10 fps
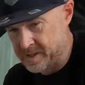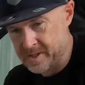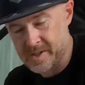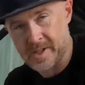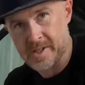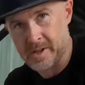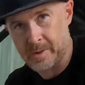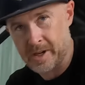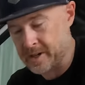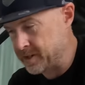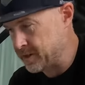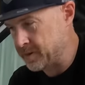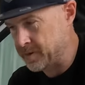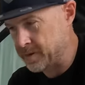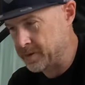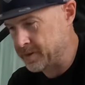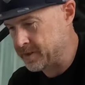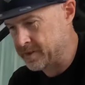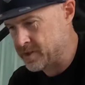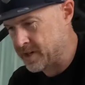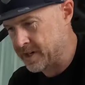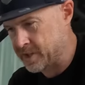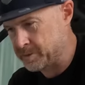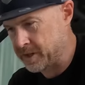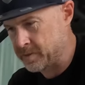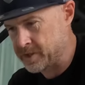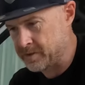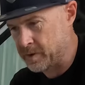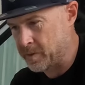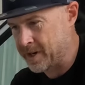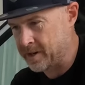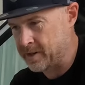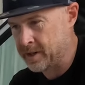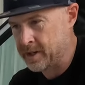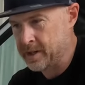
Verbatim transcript: this because I'm not going to go through and try and explain which every wire